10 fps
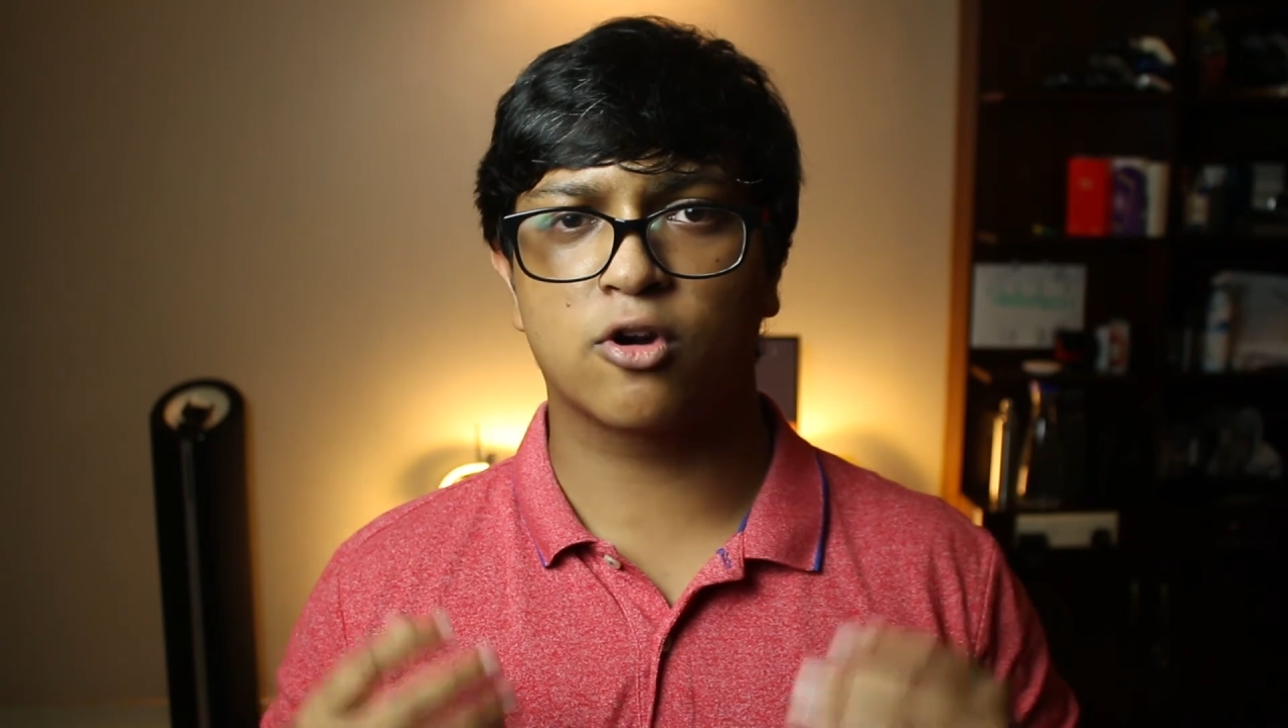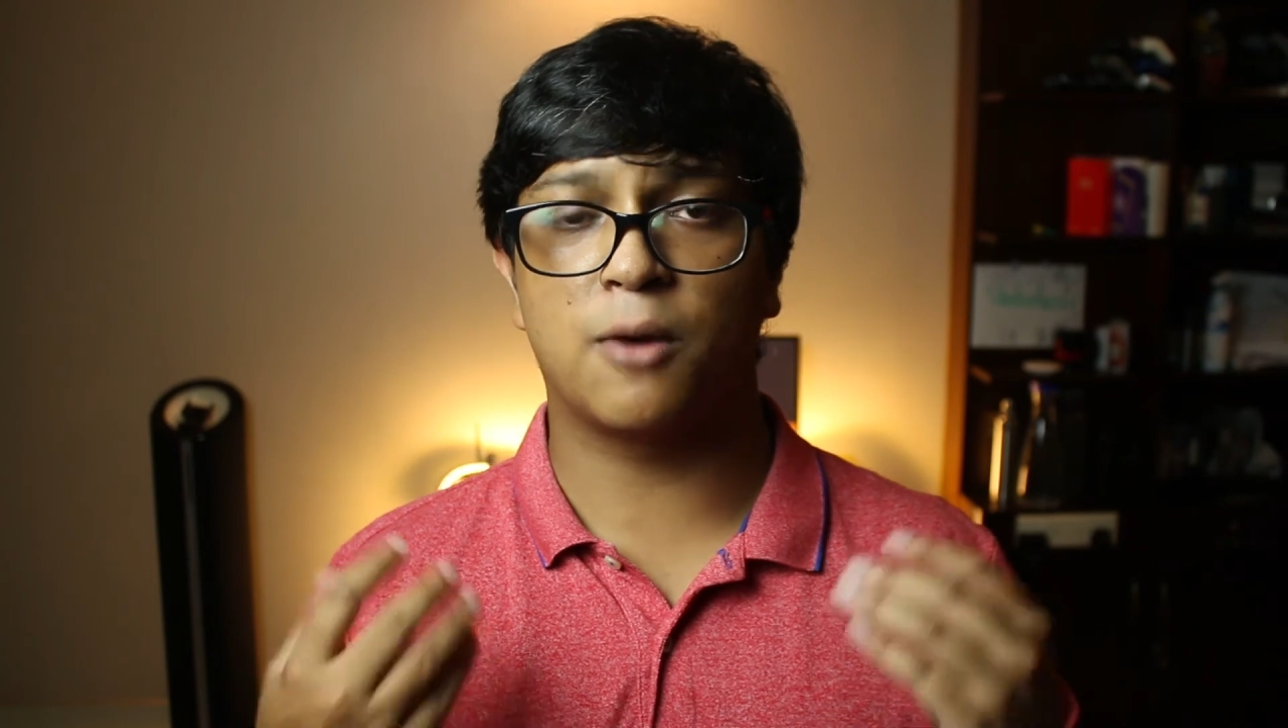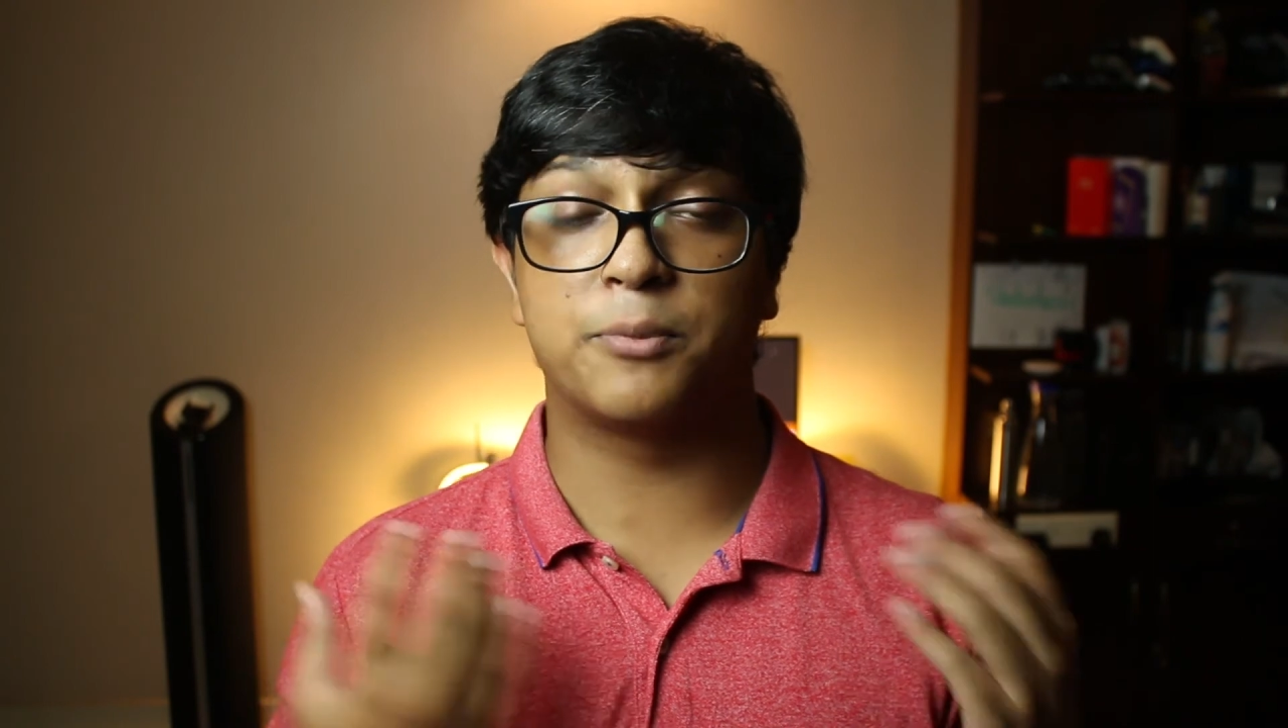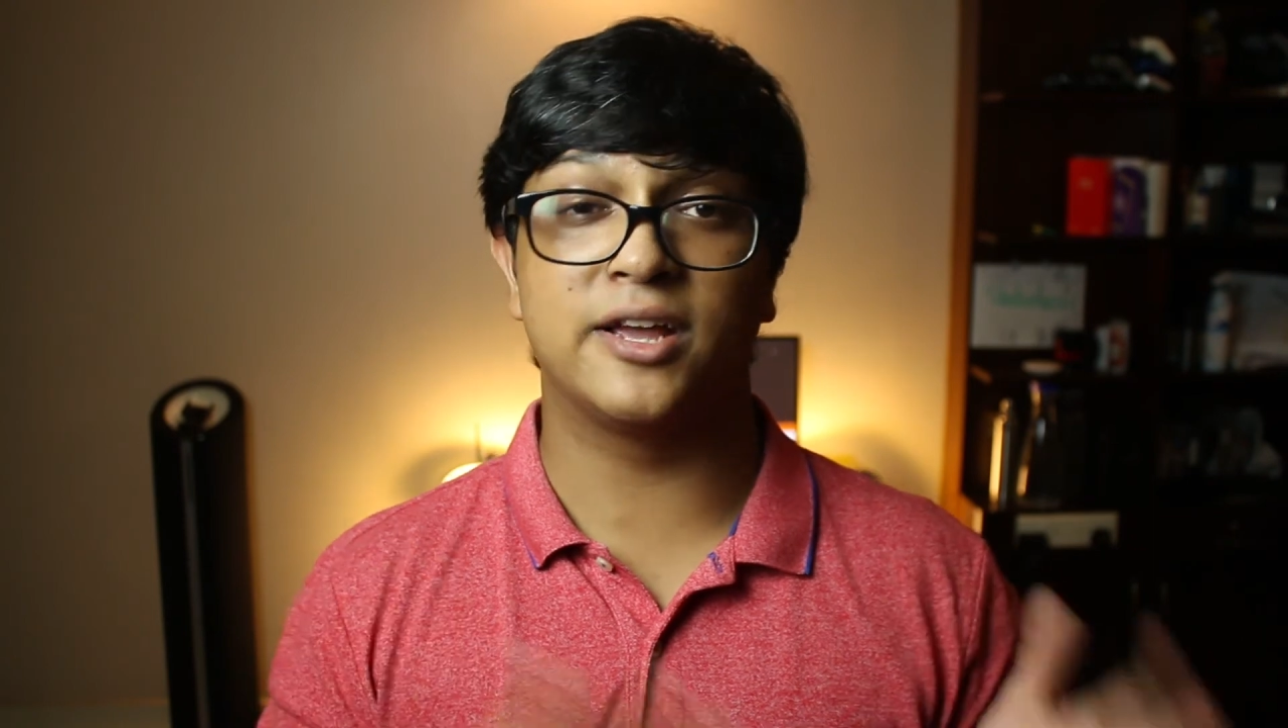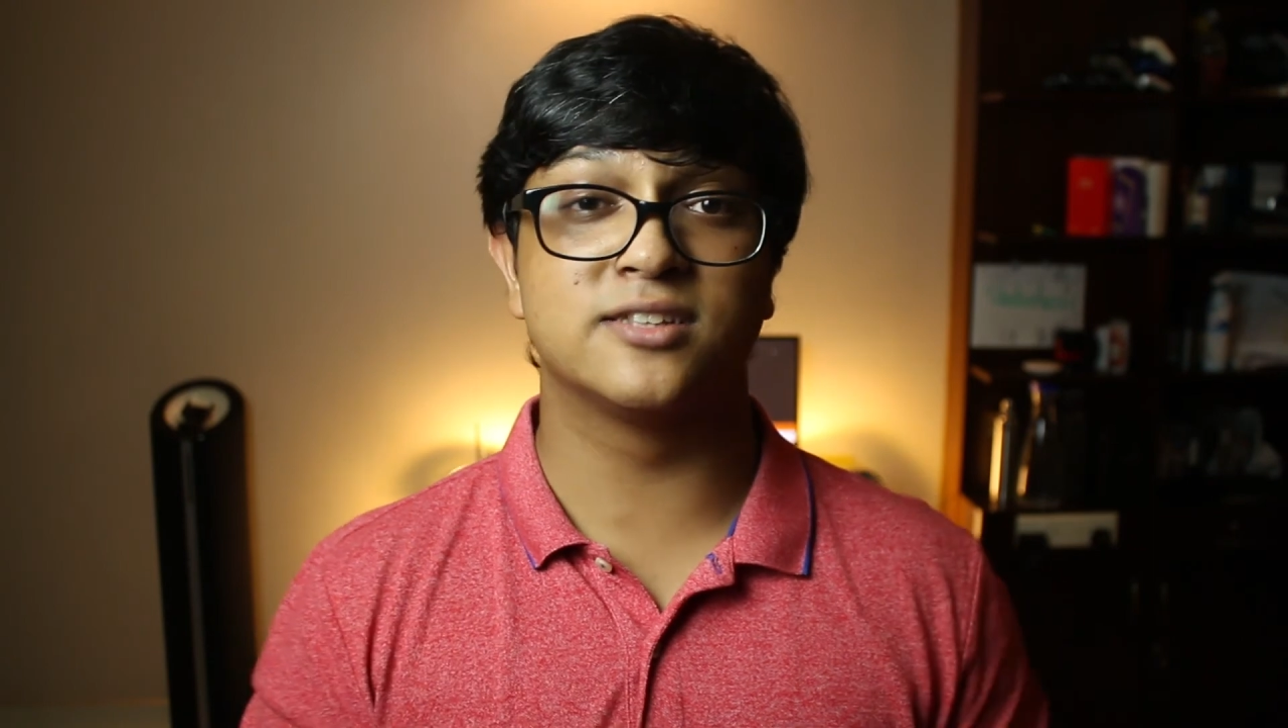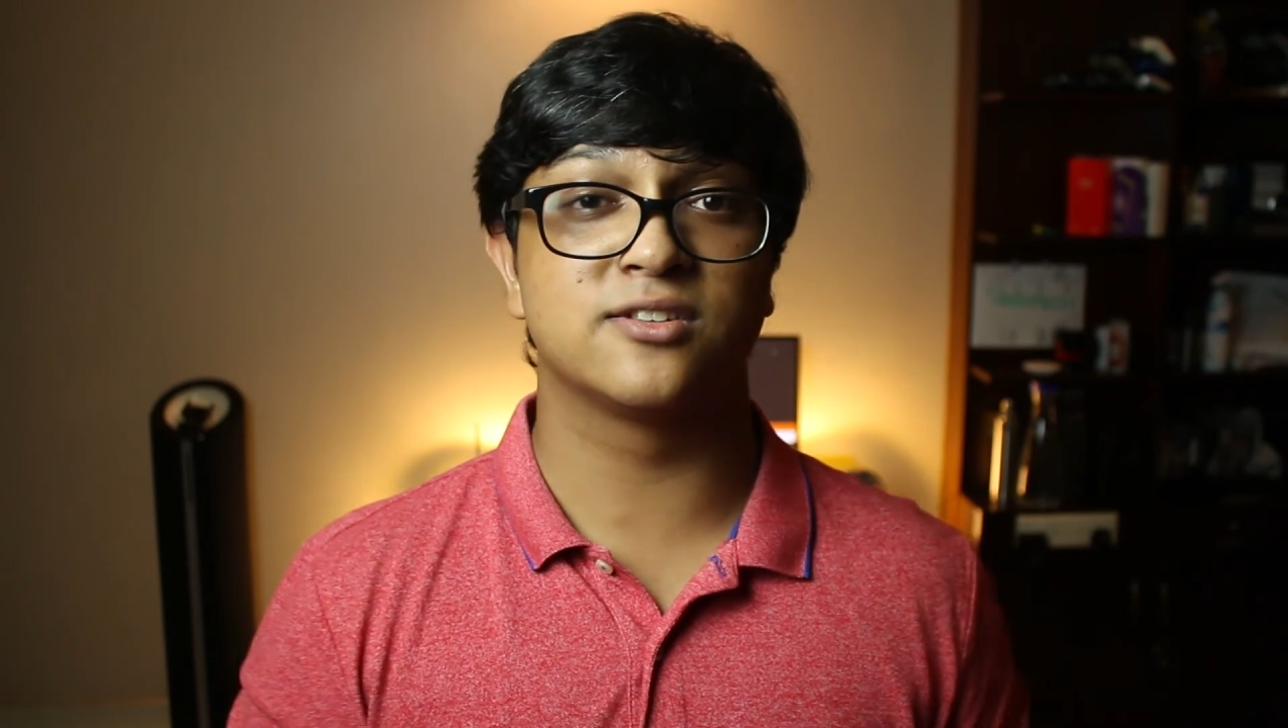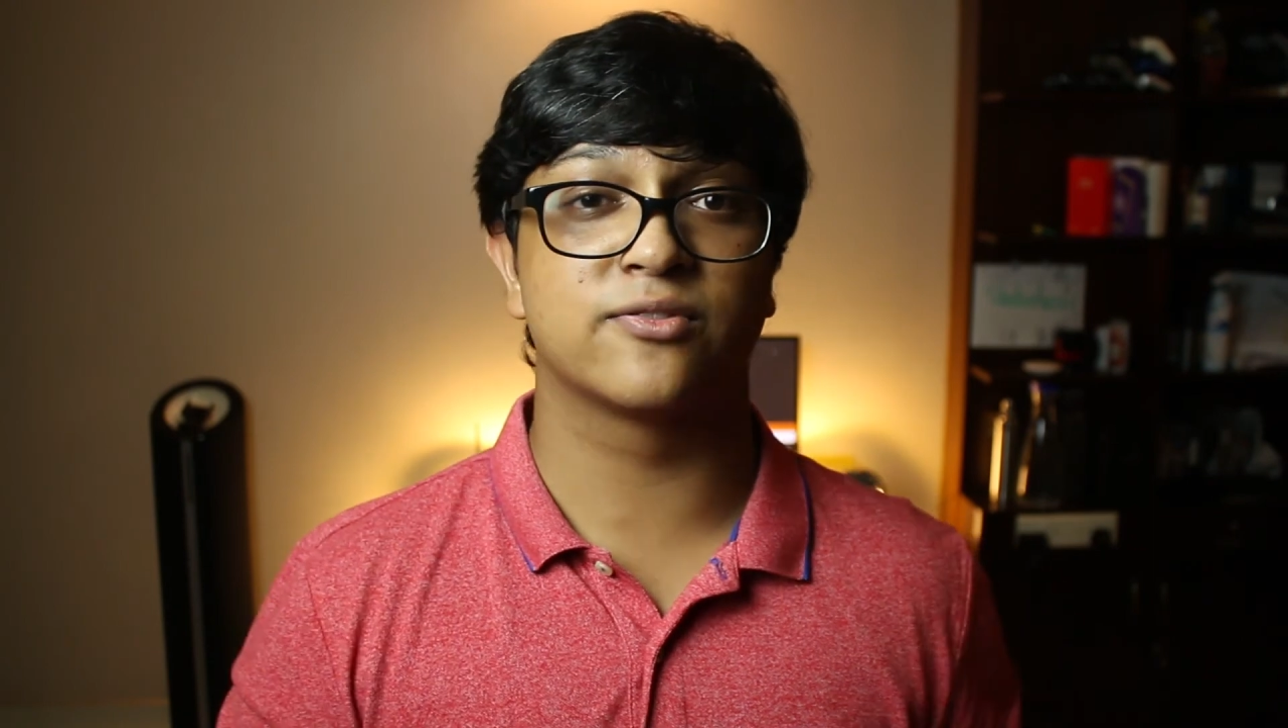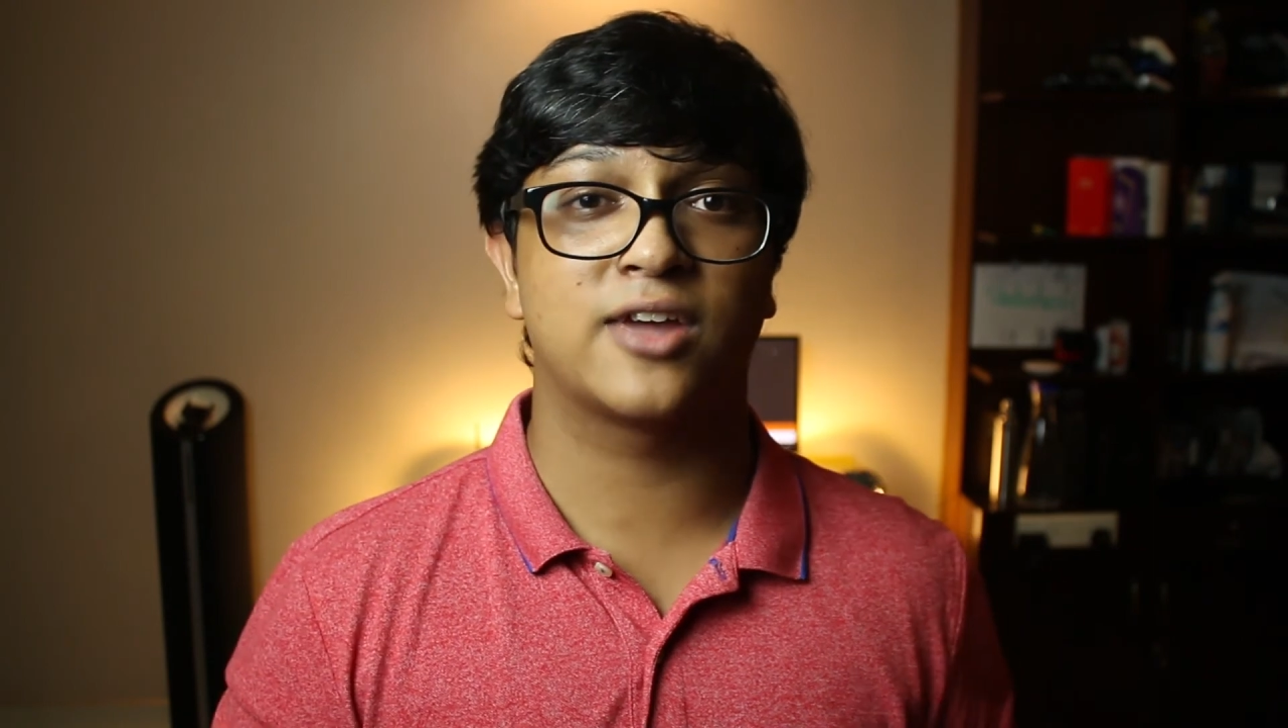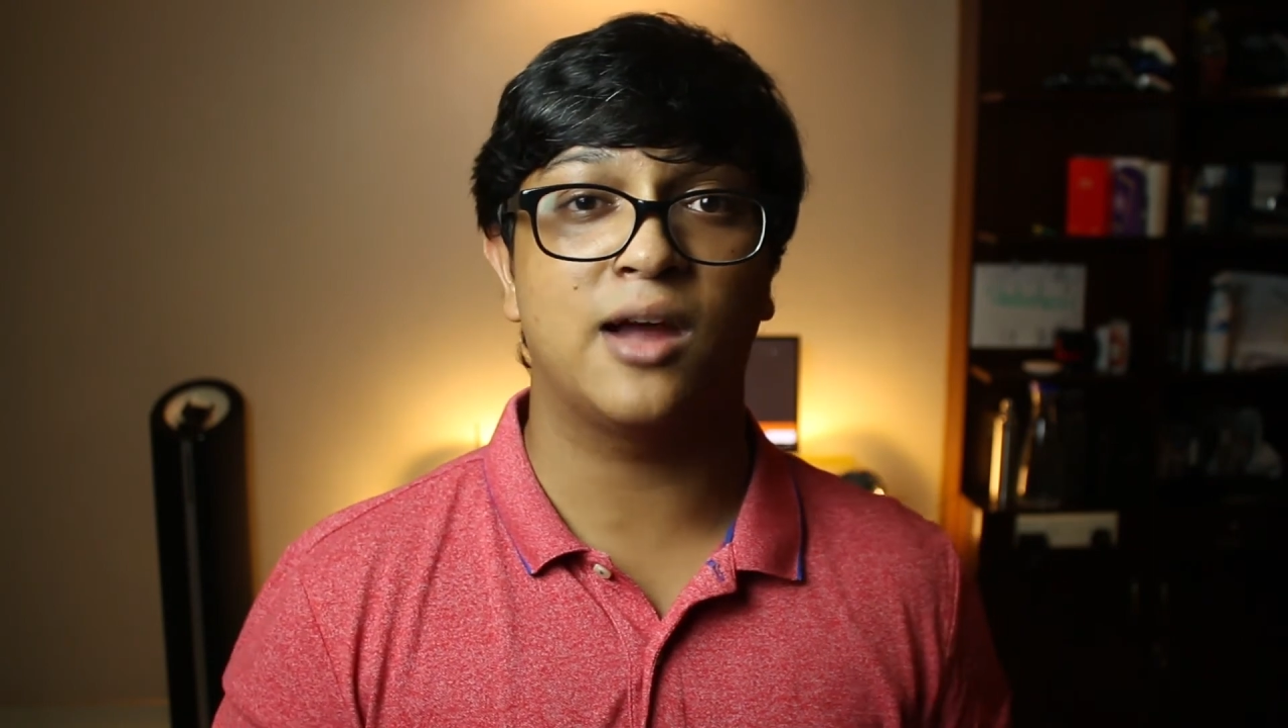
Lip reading: comprehensive